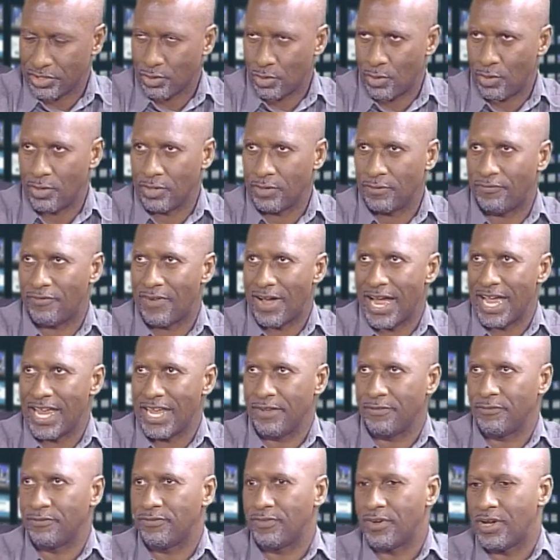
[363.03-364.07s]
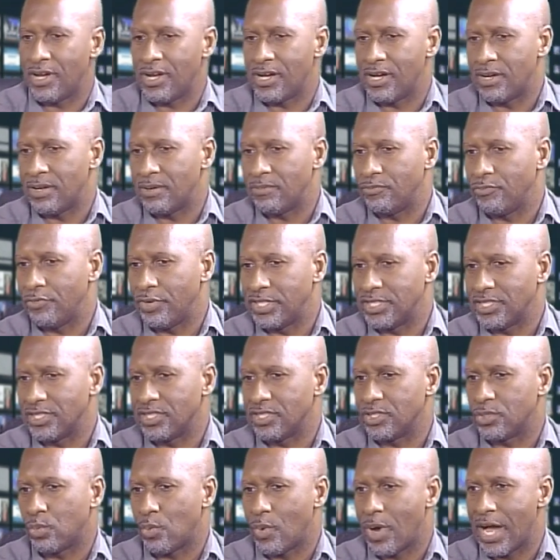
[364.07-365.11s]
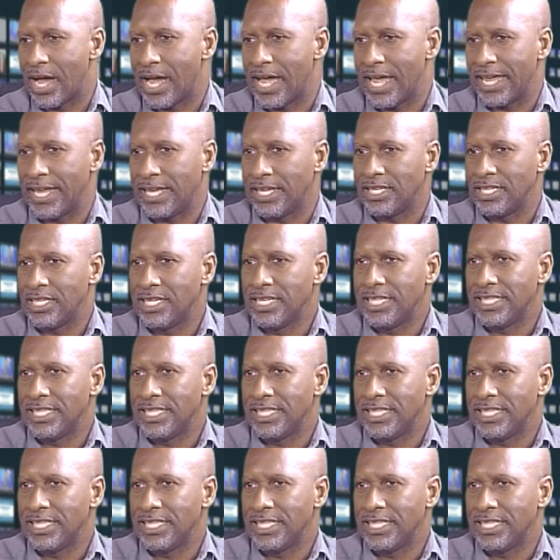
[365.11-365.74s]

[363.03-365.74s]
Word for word: called Five um, Reasons Why